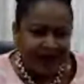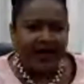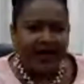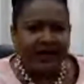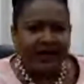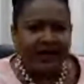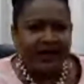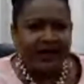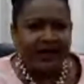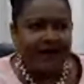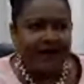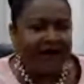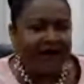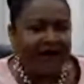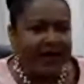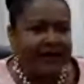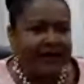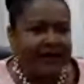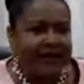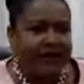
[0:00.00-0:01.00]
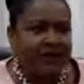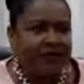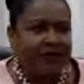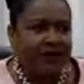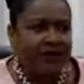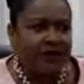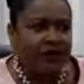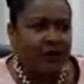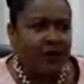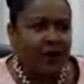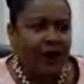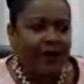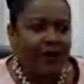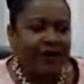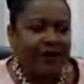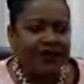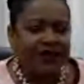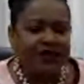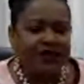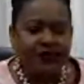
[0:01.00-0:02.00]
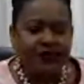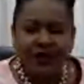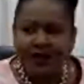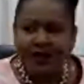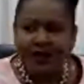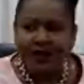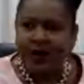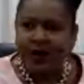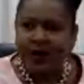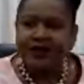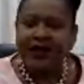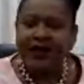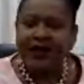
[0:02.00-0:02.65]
that they invited me to come and speak about